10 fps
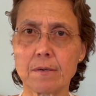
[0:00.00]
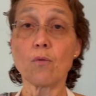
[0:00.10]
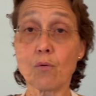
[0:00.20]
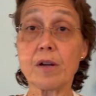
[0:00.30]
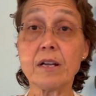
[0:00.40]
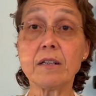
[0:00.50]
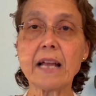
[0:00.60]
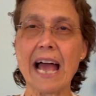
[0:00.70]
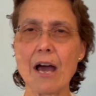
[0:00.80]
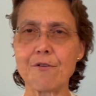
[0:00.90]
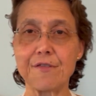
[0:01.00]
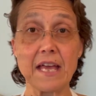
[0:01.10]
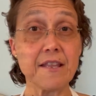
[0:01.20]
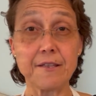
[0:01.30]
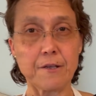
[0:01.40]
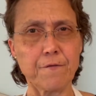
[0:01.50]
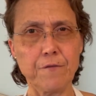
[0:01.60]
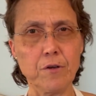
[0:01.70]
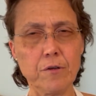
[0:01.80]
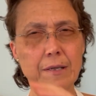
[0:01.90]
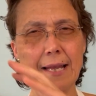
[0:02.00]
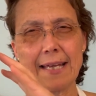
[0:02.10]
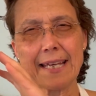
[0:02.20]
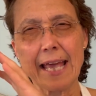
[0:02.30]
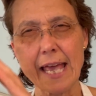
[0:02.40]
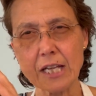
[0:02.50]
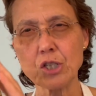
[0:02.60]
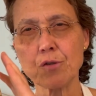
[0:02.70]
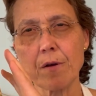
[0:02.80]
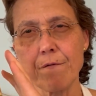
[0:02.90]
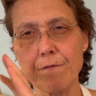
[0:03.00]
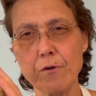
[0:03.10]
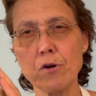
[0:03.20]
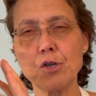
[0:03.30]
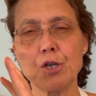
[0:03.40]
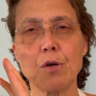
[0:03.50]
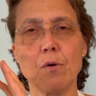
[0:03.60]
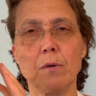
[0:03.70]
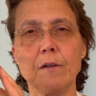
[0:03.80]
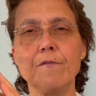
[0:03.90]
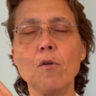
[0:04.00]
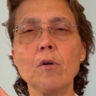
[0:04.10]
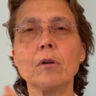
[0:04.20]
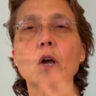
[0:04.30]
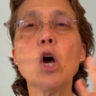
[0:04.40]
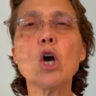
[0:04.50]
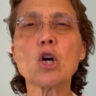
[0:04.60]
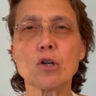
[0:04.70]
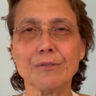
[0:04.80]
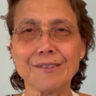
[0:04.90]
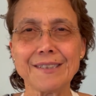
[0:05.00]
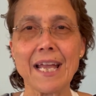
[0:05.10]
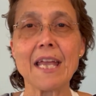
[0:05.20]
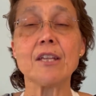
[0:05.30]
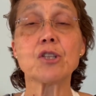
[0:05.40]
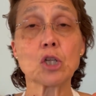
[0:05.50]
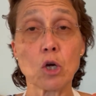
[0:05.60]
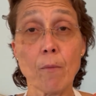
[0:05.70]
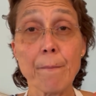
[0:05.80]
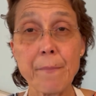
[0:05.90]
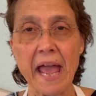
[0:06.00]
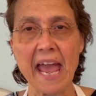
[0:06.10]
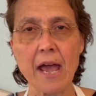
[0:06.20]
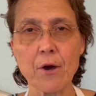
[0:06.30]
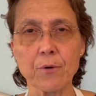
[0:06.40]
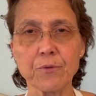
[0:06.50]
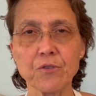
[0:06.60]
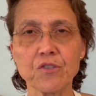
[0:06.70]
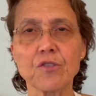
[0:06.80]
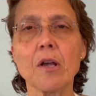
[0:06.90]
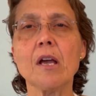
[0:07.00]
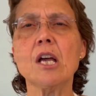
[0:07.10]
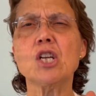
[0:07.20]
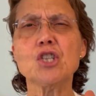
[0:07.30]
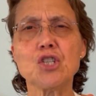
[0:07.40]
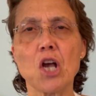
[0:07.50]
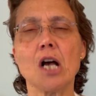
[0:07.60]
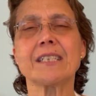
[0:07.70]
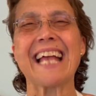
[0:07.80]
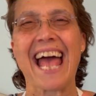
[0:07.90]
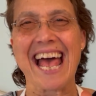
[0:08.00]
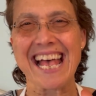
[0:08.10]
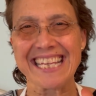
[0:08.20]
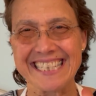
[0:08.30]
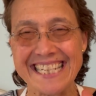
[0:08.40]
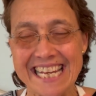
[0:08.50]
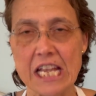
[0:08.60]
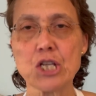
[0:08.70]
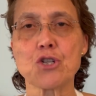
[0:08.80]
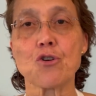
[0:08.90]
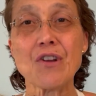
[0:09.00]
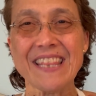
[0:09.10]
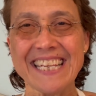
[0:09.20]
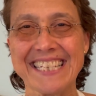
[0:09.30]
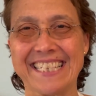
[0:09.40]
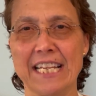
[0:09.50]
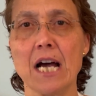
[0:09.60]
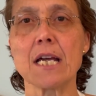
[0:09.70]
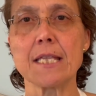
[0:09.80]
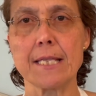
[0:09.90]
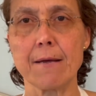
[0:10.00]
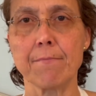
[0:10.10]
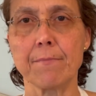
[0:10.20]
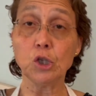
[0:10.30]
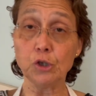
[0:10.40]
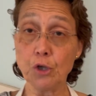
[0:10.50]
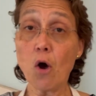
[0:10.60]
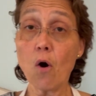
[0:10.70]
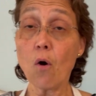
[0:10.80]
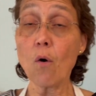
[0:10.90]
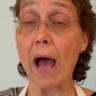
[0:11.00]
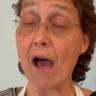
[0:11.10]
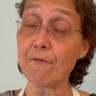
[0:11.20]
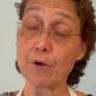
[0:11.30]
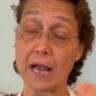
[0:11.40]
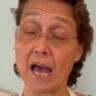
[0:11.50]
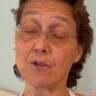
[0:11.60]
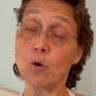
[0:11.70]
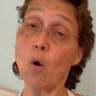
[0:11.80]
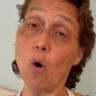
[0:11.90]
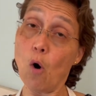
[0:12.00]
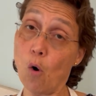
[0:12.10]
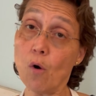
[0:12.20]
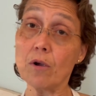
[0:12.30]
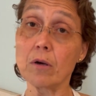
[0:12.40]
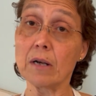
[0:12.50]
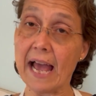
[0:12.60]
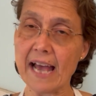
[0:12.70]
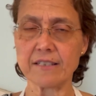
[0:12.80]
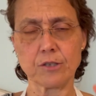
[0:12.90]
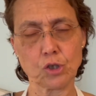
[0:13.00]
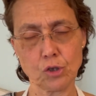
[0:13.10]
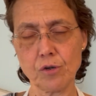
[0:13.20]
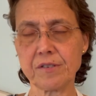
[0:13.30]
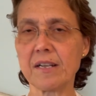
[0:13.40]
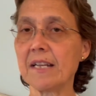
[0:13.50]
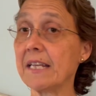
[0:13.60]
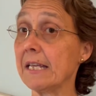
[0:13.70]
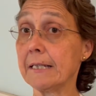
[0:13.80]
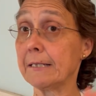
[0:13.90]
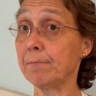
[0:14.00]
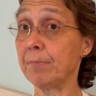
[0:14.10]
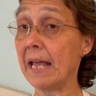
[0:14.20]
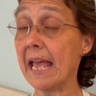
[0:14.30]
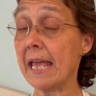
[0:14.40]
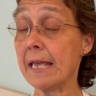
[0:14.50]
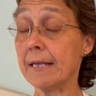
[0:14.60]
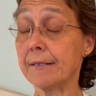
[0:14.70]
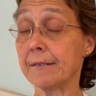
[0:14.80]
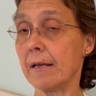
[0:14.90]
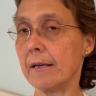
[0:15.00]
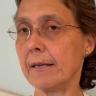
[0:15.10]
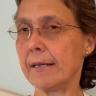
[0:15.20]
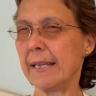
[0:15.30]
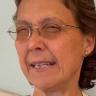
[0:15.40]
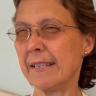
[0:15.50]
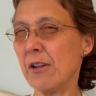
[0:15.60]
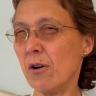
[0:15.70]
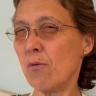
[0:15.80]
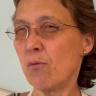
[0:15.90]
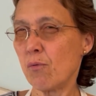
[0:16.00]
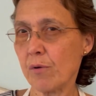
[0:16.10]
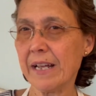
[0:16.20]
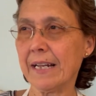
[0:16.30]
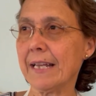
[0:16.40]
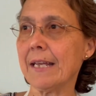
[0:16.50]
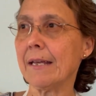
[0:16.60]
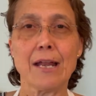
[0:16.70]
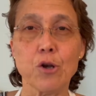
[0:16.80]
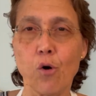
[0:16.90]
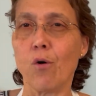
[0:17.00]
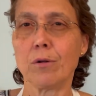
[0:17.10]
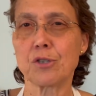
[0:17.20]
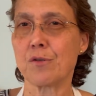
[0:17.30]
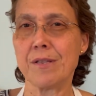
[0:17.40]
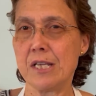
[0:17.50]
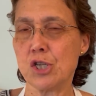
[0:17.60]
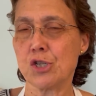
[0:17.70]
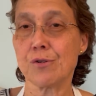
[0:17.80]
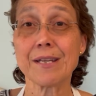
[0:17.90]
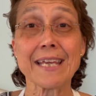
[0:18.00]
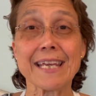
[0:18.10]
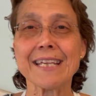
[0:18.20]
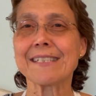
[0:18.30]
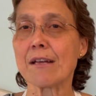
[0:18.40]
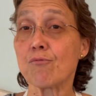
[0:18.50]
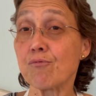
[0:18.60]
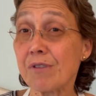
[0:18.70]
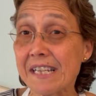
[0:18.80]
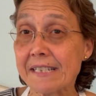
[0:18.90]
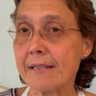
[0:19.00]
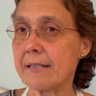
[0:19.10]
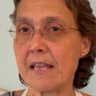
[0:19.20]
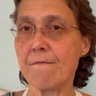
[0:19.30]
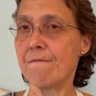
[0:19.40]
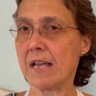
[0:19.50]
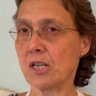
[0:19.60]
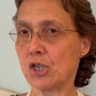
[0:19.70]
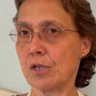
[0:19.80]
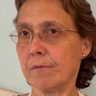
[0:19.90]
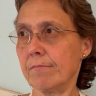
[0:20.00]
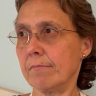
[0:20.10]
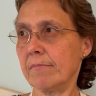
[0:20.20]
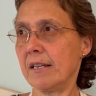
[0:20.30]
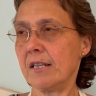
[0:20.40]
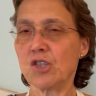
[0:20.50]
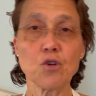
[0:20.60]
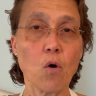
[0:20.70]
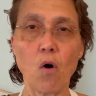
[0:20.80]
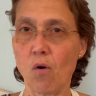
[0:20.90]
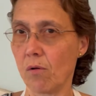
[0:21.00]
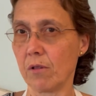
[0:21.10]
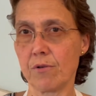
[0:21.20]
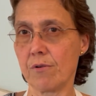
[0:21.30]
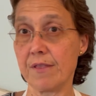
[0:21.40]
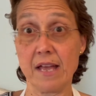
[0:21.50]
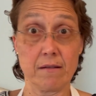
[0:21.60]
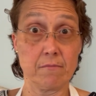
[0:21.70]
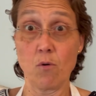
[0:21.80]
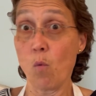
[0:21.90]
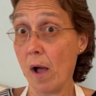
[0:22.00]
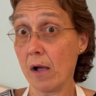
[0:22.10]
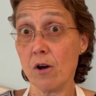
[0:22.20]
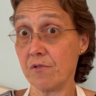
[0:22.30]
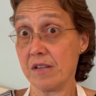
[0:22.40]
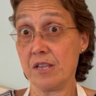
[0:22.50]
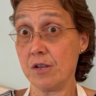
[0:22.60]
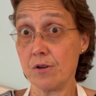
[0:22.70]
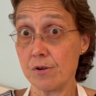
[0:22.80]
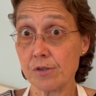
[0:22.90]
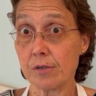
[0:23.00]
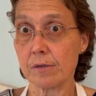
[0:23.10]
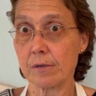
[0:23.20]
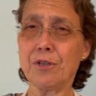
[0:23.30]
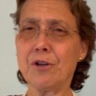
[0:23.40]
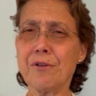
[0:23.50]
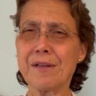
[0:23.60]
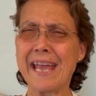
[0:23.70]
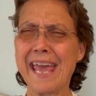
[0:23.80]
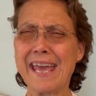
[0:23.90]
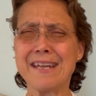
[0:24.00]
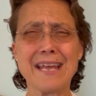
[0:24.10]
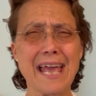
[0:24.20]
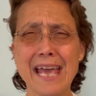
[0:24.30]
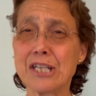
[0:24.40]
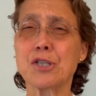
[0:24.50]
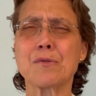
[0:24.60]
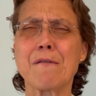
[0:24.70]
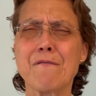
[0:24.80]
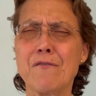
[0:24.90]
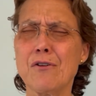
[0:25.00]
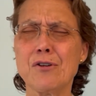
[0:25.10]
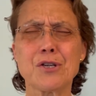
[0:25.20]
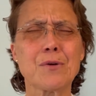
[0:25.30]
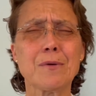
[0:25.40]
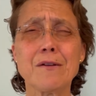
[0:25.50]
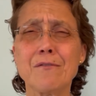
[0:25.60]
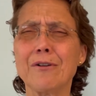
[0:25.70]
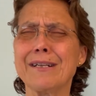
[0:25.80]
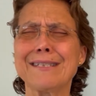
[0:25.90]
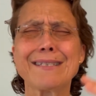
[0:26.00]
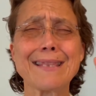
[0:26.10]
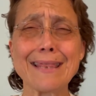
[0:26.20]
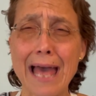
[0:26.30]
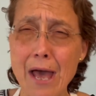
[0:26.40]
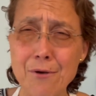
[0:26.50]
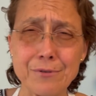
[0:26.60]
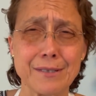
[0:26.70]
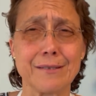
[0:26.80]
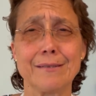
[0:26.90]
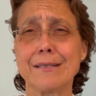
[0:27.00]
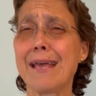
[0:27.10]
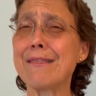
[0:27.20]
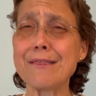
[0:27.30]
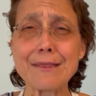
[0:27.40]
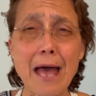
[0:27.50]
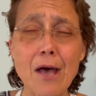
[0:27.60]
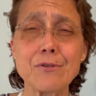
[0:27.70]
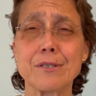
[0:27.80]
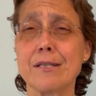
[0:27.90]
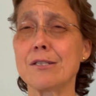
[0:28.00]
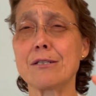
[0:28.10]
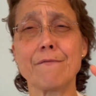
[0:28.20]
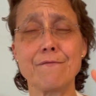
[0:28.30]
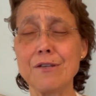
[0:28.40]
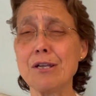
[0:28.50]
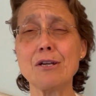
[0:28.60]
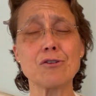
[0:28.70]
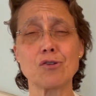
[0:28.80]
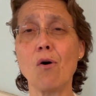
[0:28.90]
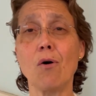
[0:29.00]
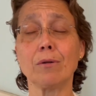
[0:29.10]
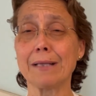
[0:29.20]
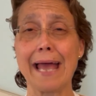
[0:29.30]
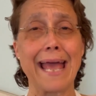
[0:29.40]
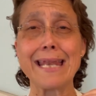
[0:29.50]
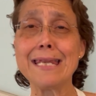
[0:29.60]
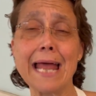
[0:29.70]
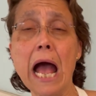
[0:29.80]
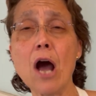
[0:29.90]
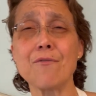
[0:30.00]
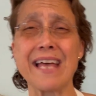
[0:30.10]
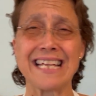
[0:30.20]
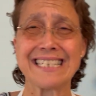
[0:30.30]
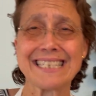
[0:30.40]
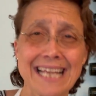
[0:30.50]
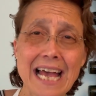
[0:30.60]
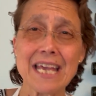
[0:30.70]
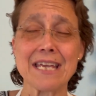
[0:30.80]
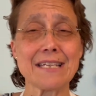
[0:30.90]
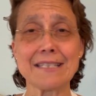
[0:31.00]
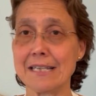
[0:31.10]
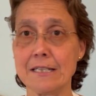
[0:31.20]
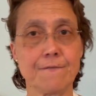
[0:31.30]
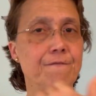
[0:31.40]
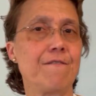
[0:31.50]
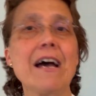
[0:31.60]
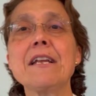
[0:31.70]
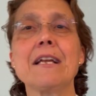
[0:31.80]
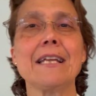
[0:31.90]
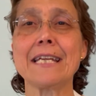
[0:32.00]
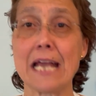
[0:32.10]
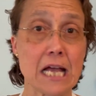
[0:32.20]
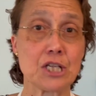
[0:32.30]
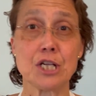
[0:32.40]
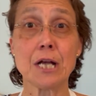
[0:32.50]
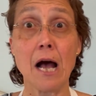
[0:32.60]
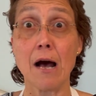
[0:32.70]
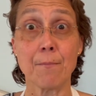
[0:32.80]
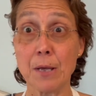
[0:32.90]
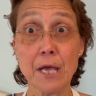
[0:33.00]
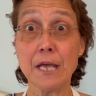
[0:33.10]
Real, authentic food like extra virgin olive oil contains compounds just as nature designed them. Though avocado oil has certainly its place, it's not really an old tradition, it's a recent invention that is no older than 100 years. the other hand, extra virgin olive oil is thousands and thousands of years old, and now that science is finally catching up,